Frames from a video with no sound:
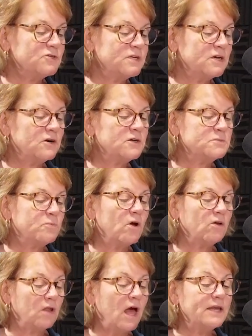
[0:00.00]
Center has
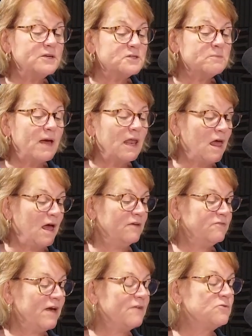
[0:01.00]
brought light into my
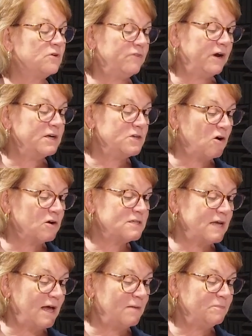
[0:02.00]
life after a very dark
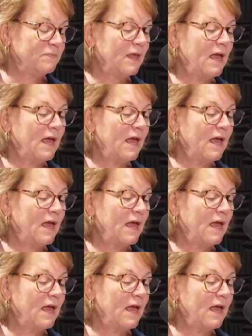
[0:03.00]
time.